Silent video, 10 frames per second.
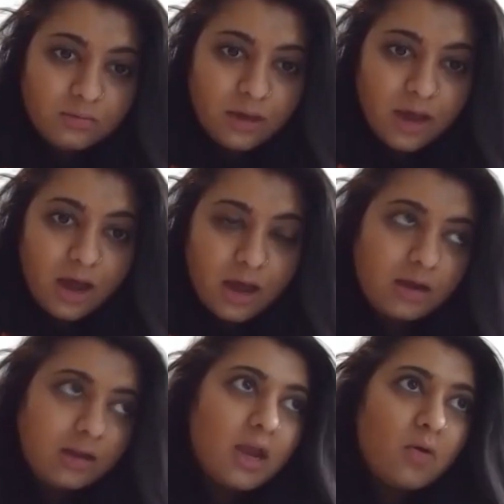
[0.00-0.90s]
Yeah,
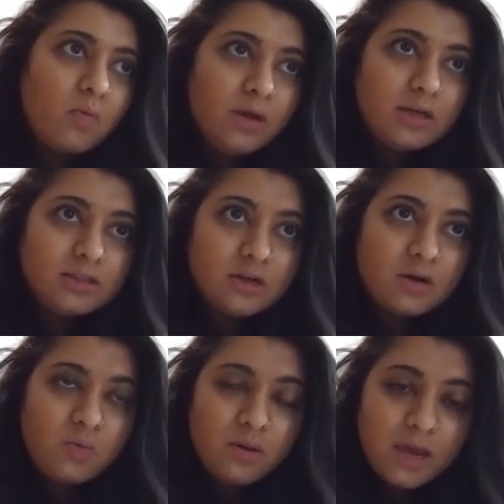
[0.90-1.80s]
and like
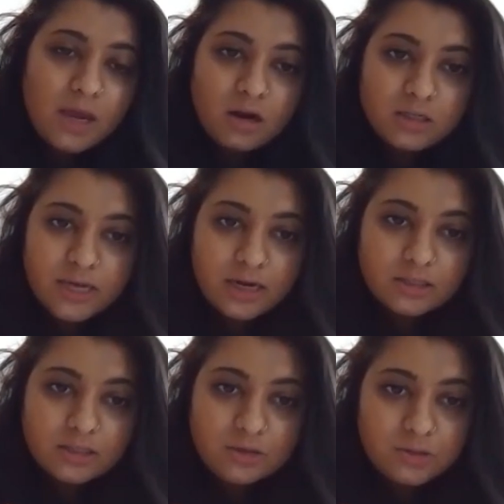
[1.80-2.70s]
we make our
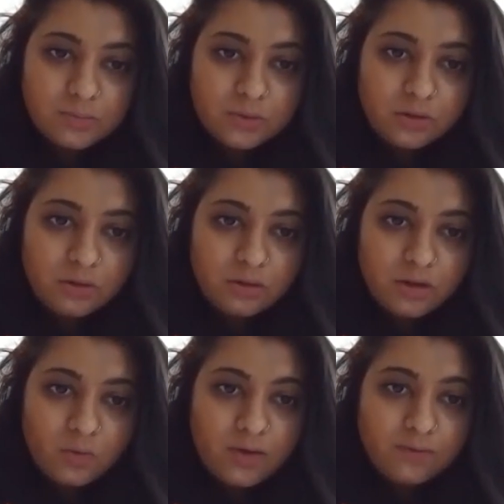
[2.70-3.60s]
decks usable.
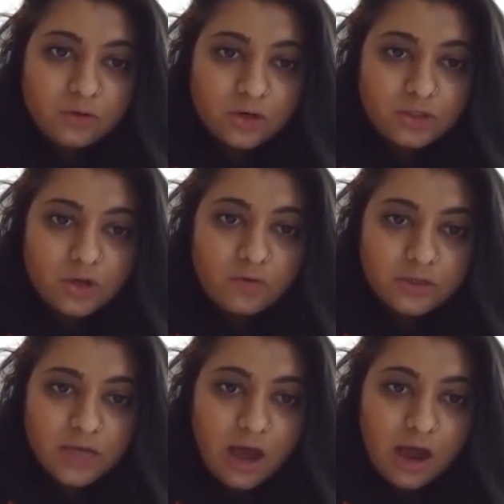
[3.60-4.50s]
We've learned over
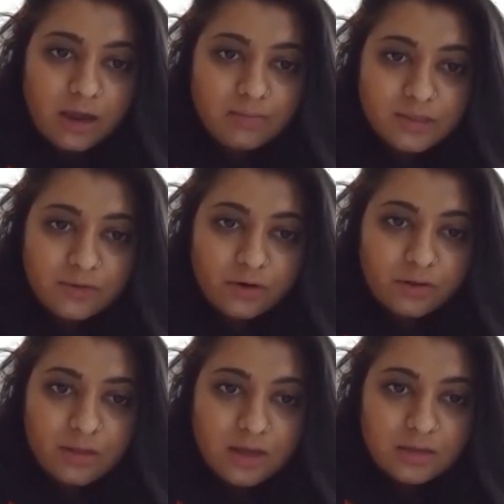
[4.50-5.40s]
time
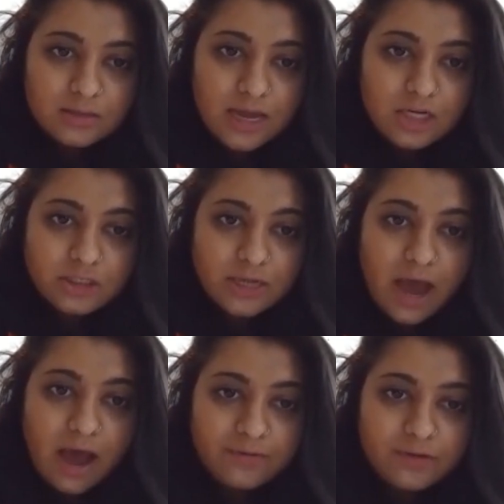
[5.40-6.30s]
different things that just
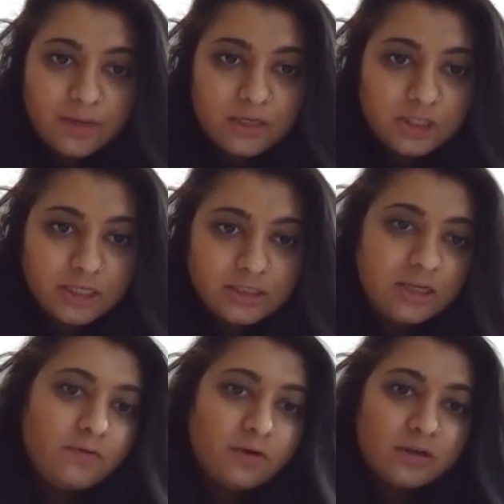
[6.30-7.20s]
have to be
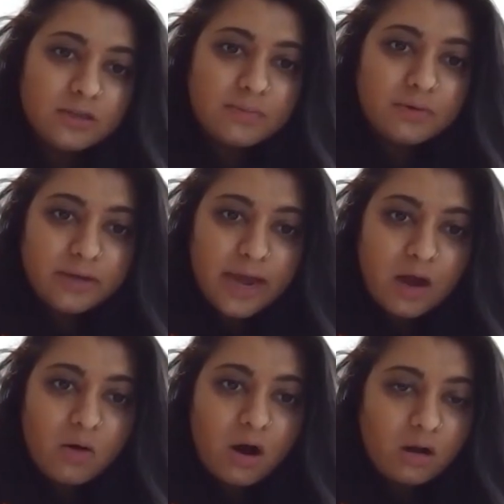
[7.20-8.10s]
adjusted. For example,
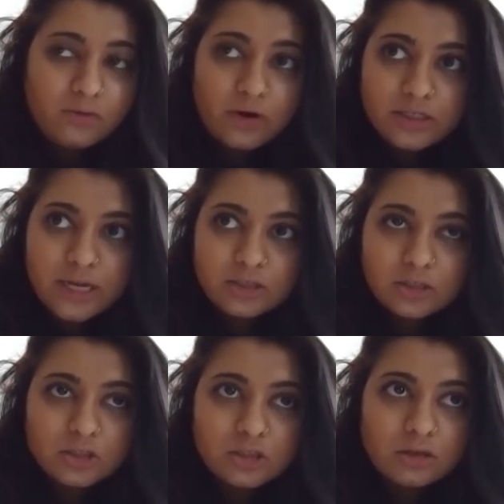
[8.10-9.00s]
now all of our decks
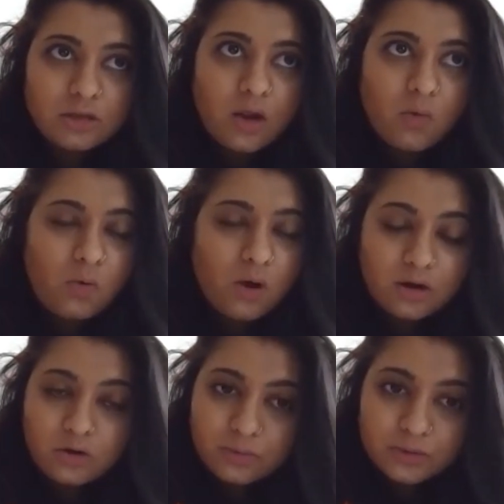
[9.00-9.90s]
are like
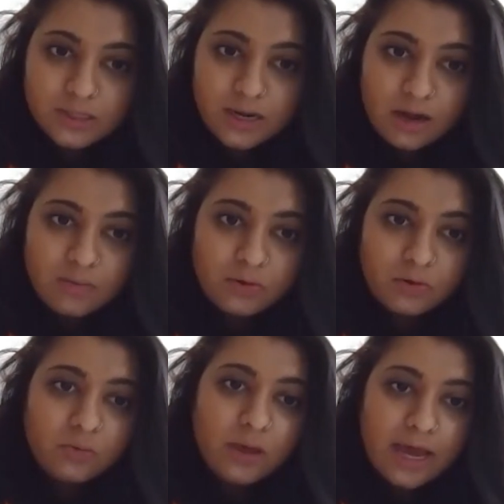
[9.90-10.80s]
100%
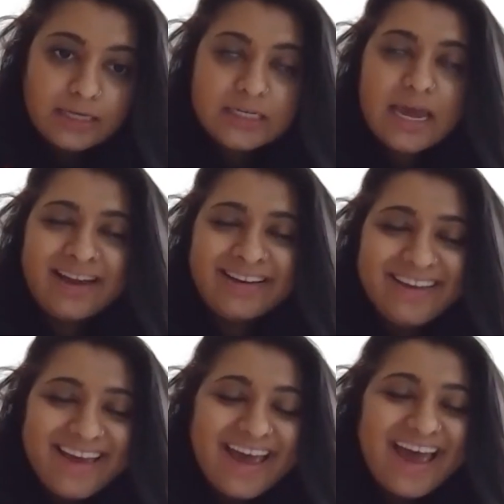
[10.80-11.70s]
edible.
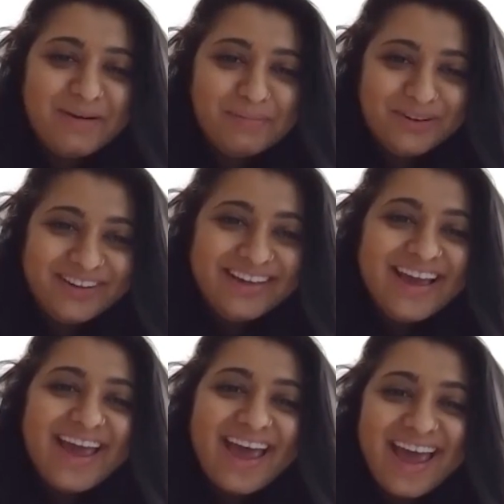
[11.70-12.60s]
Edible.
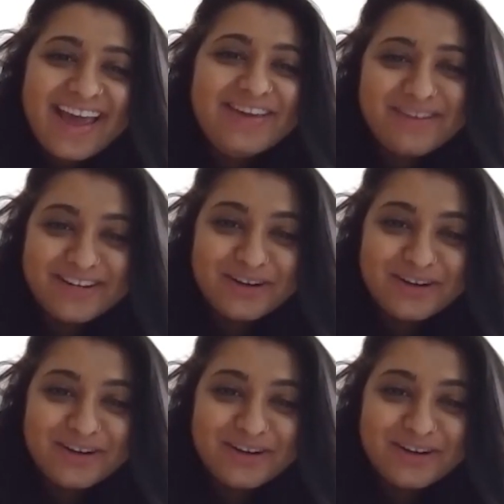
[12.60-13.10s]
You could